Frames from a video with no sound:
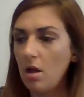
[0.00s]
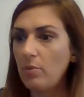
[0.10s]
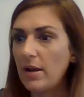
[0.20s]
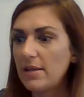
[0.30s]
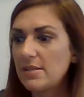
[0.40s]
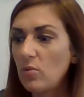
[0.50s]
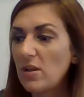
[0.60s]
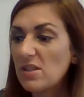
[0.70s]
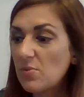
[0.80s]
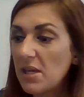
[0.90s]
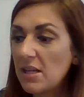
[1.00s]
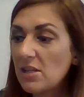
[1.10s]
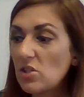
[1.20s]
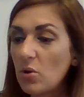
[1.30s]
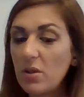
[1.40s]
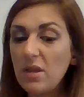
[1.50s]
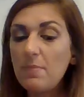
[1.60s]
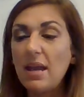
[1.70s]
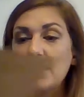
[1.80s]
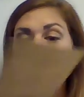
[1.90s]
All right, so once we get it totally
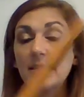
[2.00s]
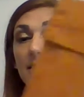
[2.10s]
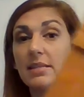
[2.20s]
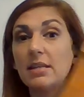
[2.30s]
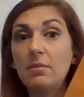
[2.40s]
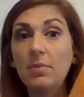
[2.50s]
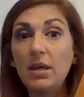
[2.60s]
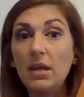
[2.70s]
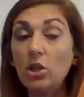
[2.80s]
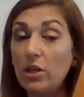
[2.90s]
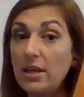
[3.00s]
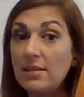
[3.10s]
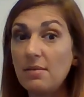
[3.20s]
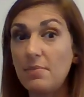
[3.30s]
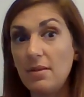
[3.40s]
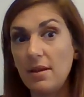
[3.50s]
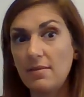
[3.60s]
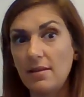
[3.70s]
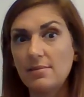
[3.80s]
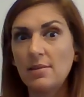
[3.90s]
painted, it's going to be looking something like
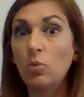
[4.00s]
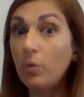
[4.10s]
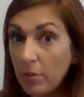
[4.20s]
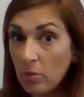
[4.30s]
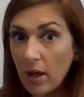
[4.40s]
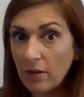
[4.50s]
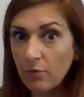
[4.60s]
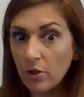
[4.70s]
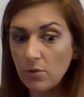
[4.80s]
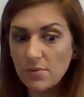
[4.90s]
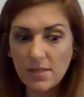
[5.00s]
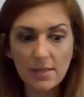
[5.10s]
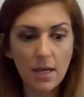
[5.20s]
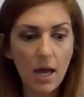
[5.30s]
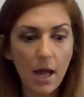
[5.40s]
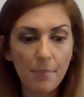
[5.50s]
this. It will be wet if you're using the